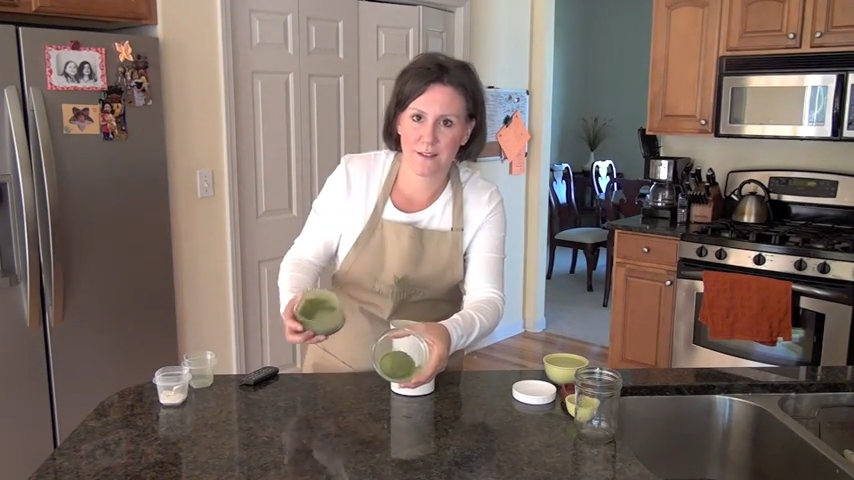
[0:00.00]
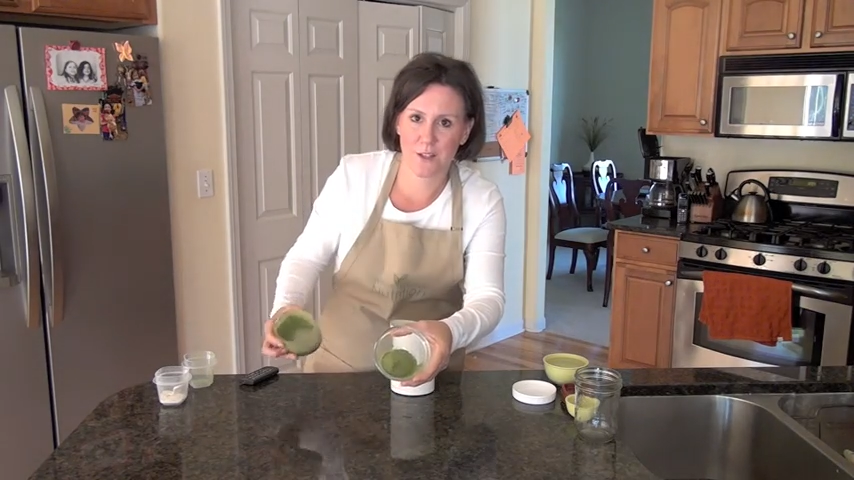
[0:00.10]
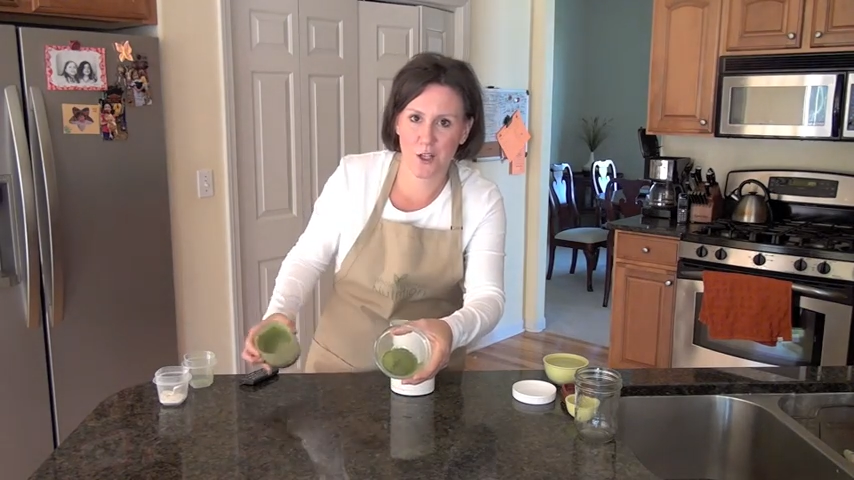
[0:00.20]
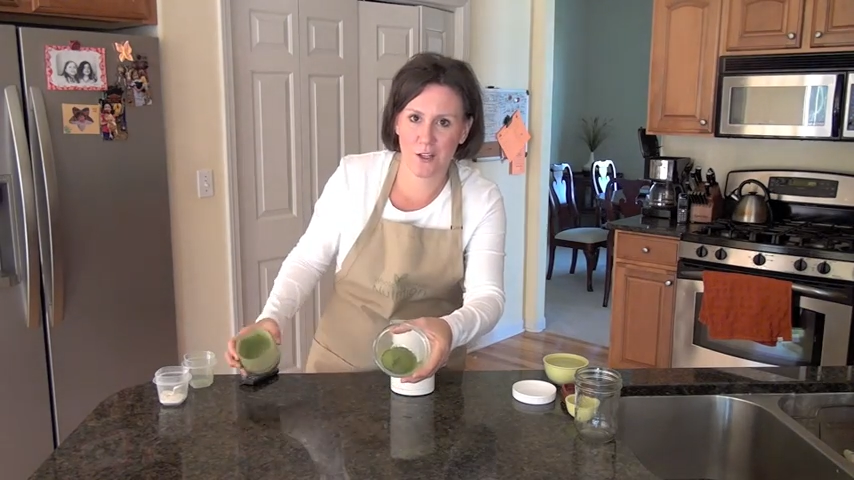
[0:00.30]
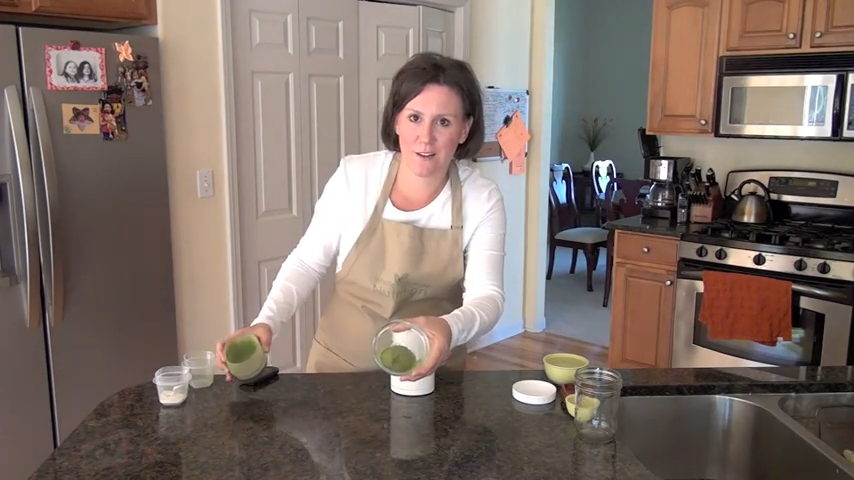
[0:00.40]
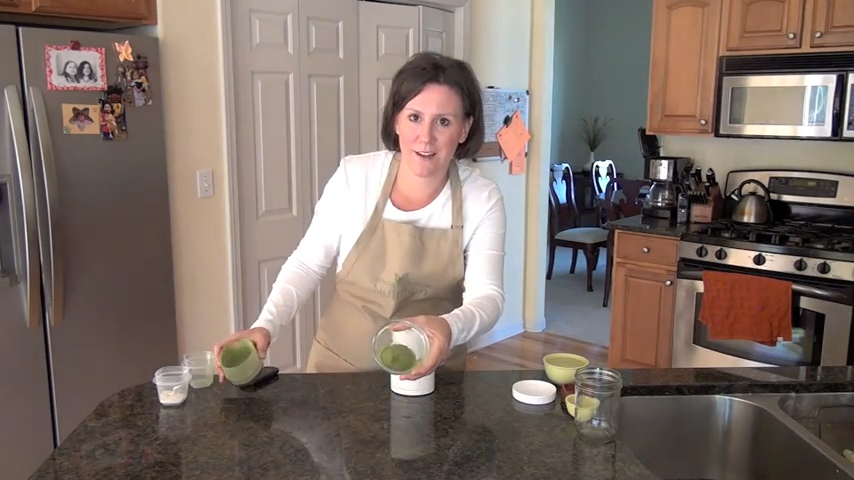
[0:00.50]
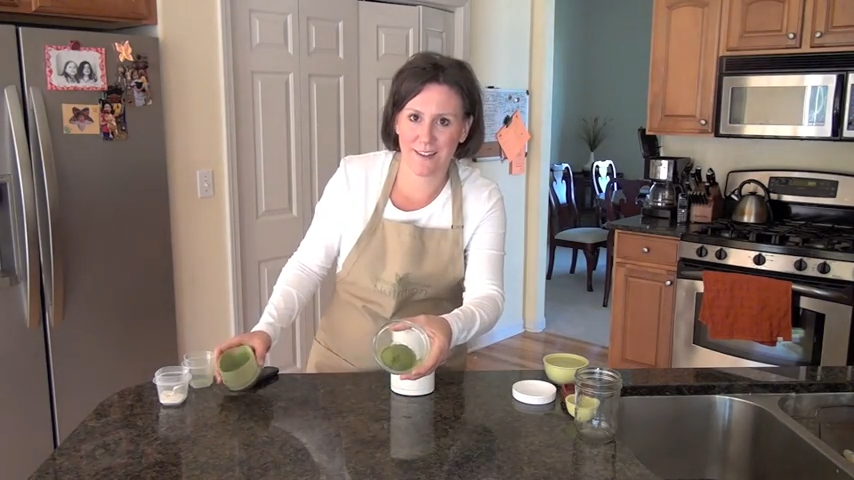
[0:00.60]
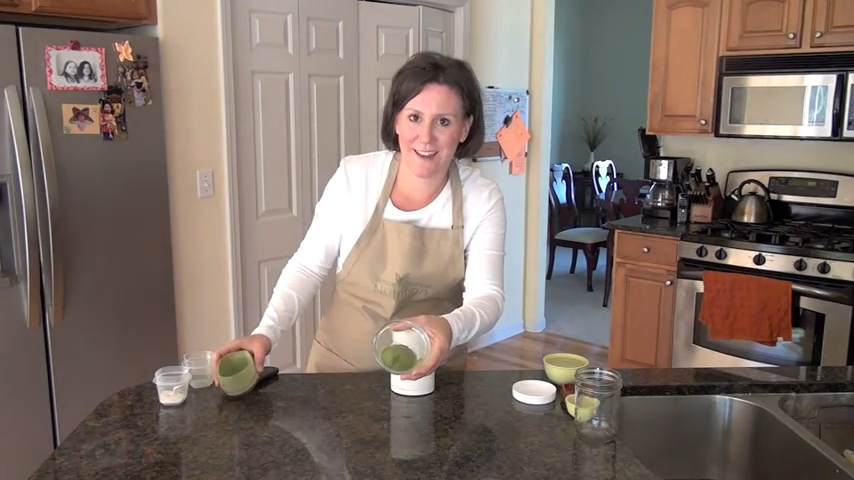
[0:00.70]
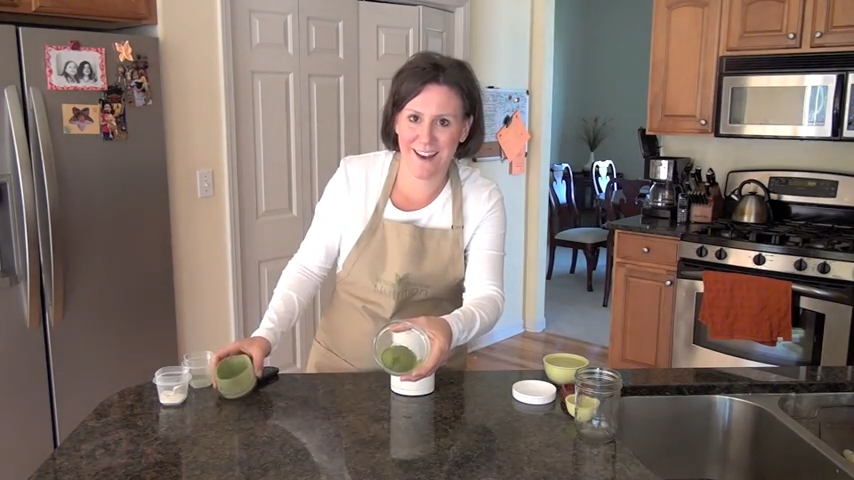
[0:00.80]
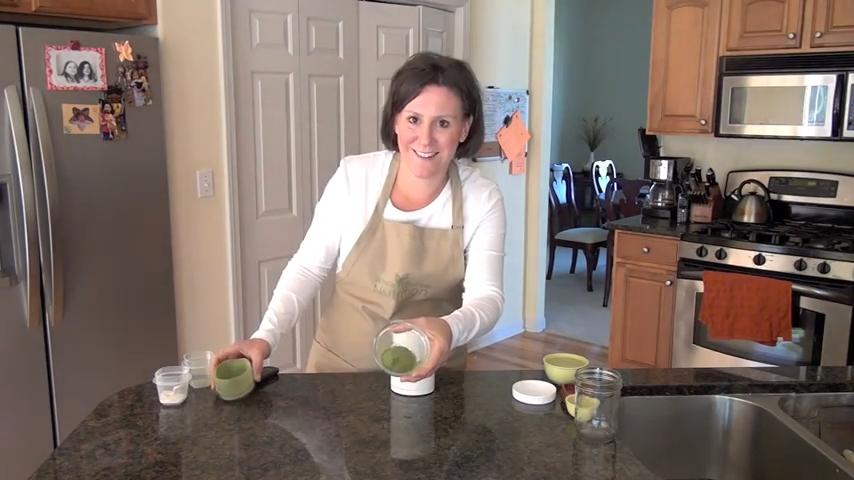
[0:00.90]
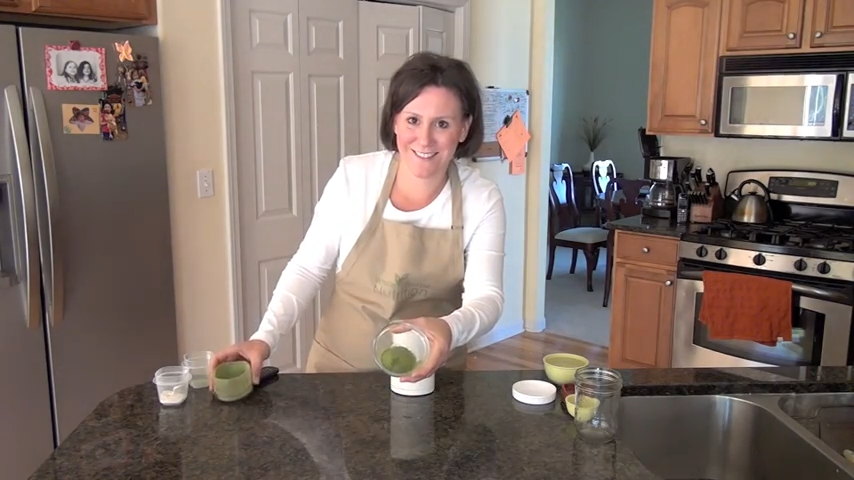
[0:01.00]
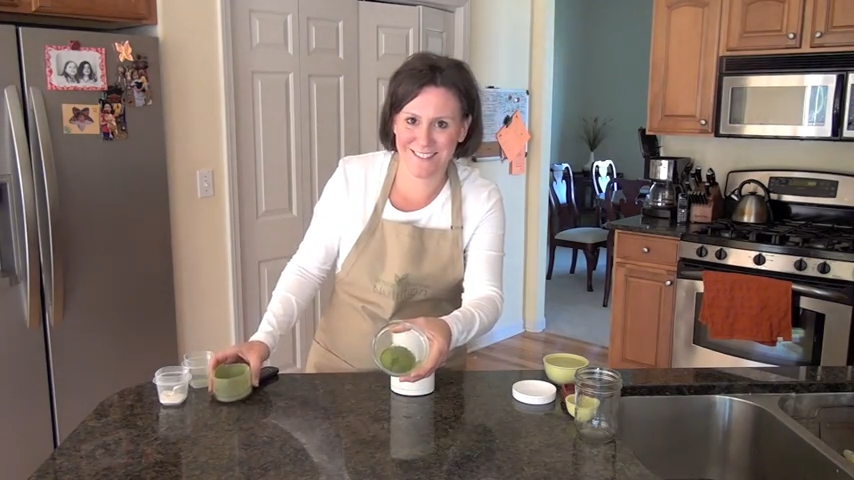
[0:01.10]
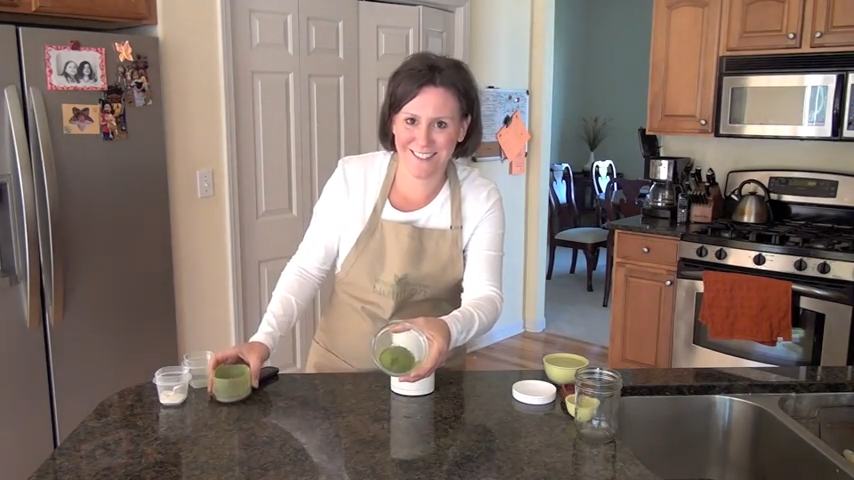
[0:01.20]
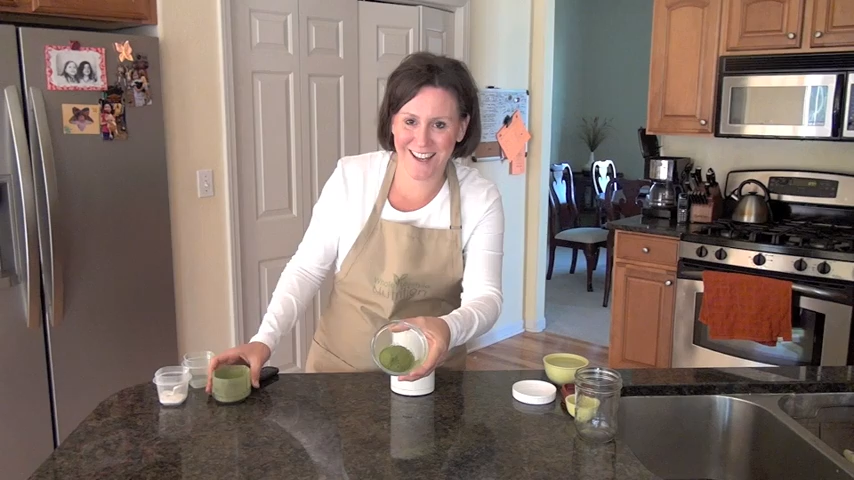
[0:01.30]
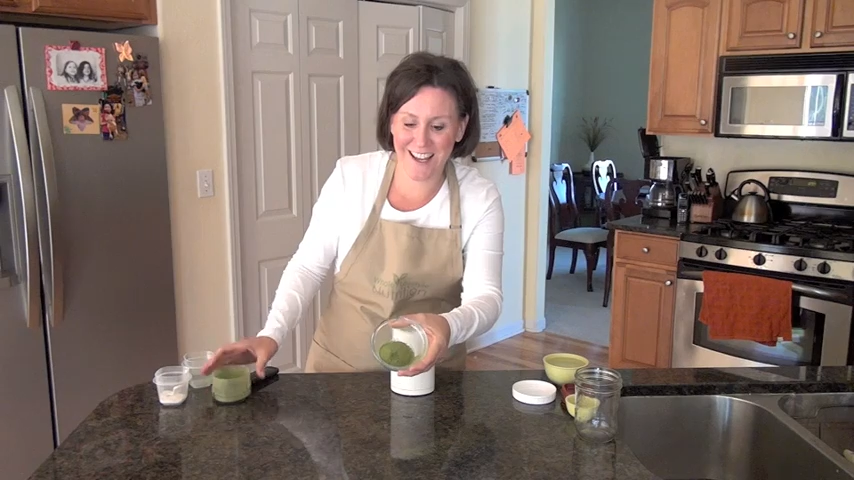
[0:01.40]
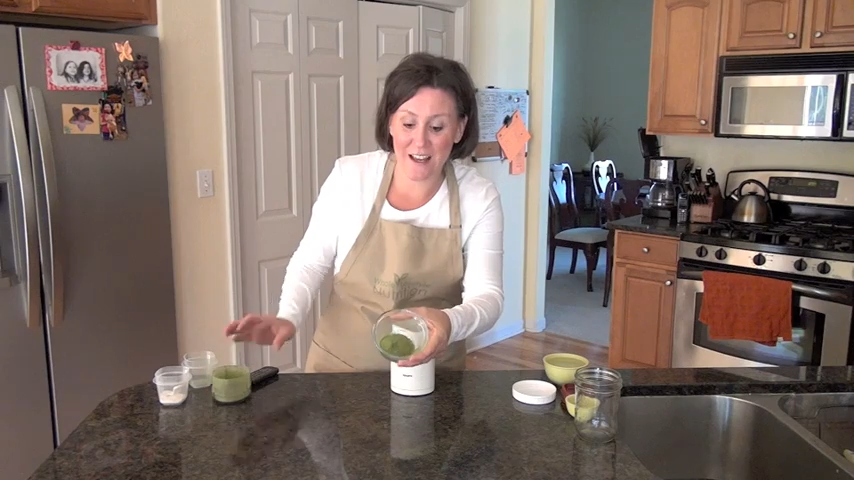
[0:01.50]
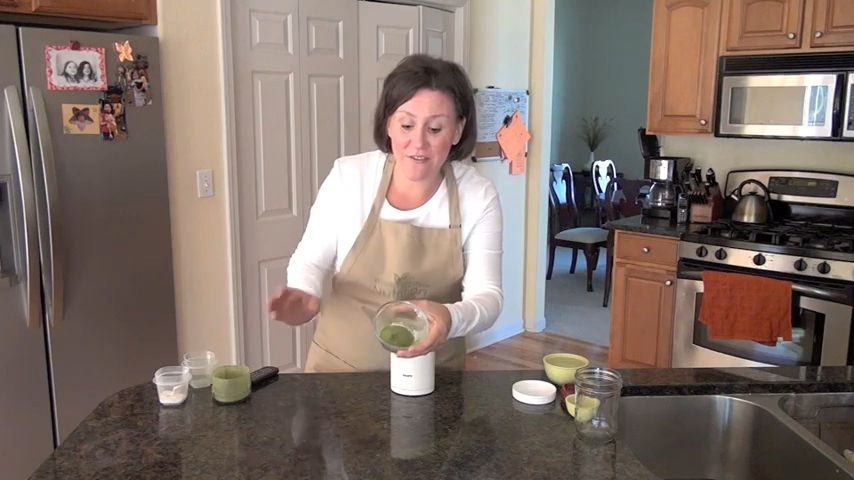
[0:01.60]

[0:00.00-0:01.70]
Show you like that, okay?